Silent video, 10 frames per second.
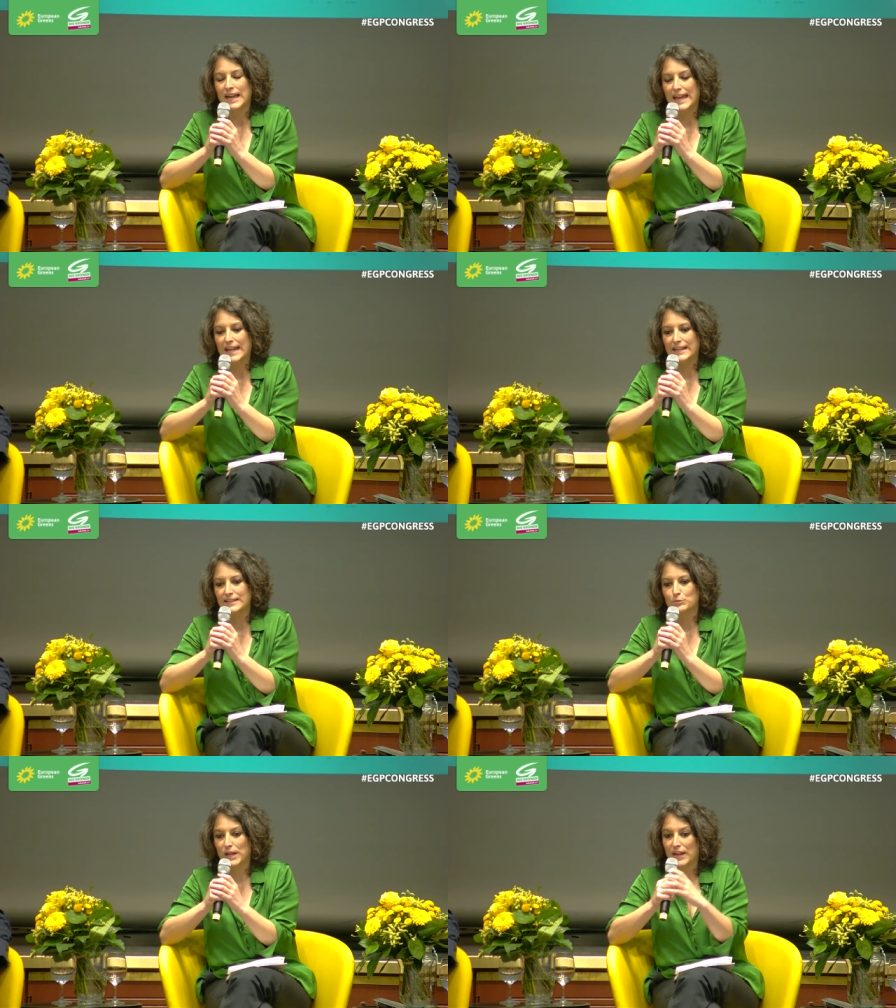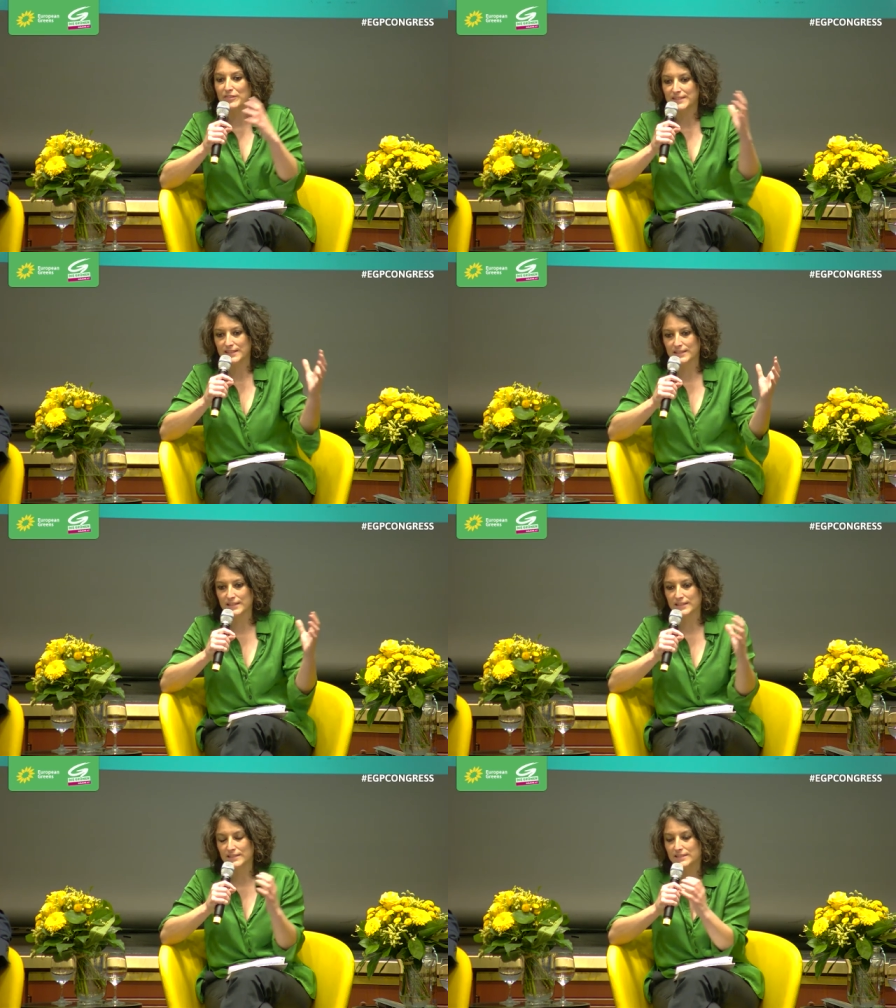And we have seen
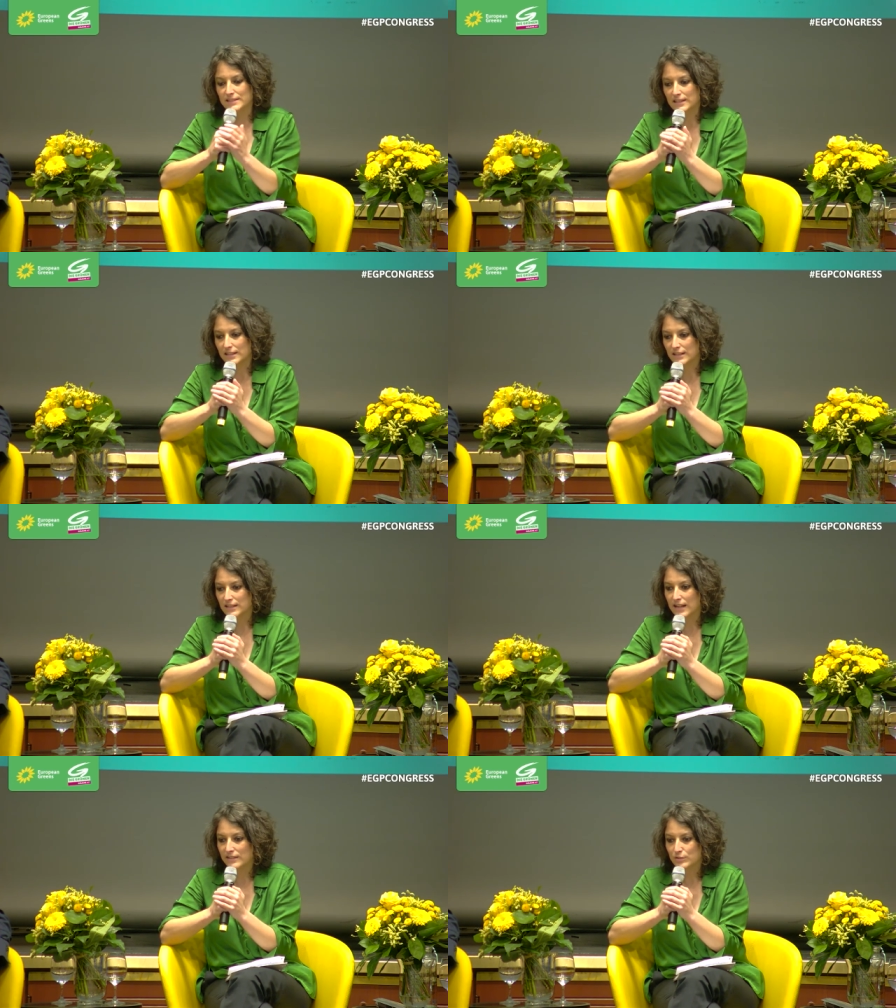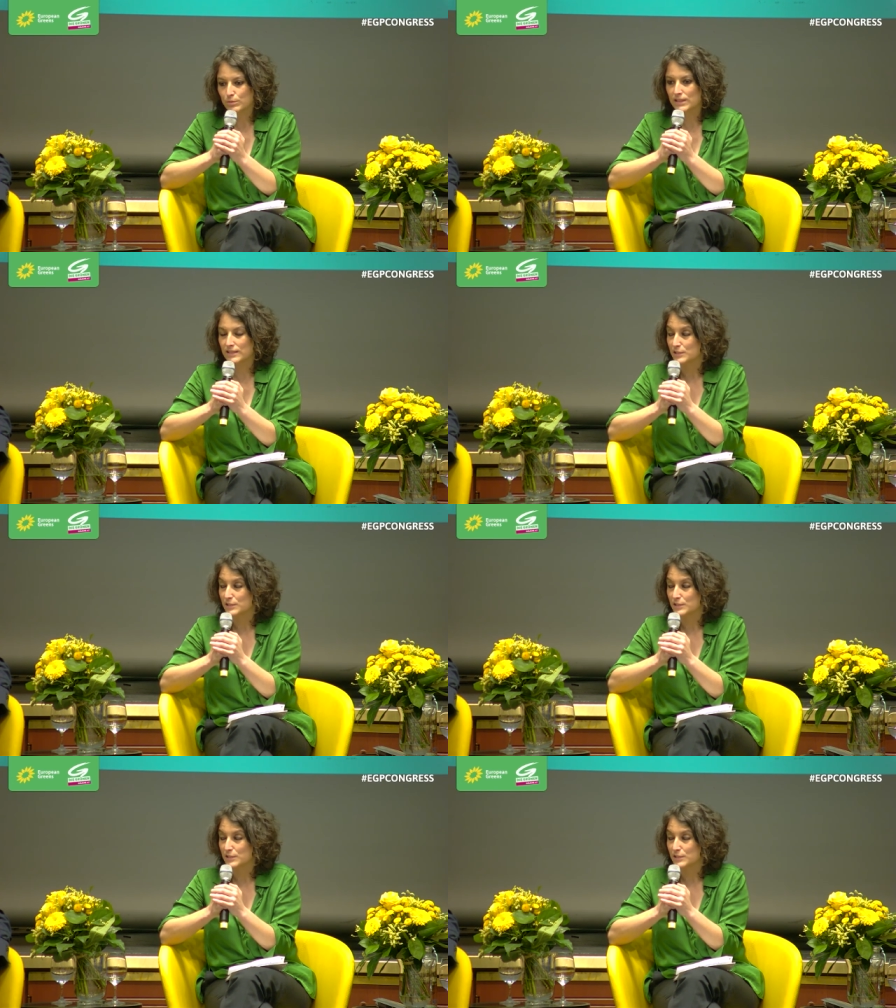this last week in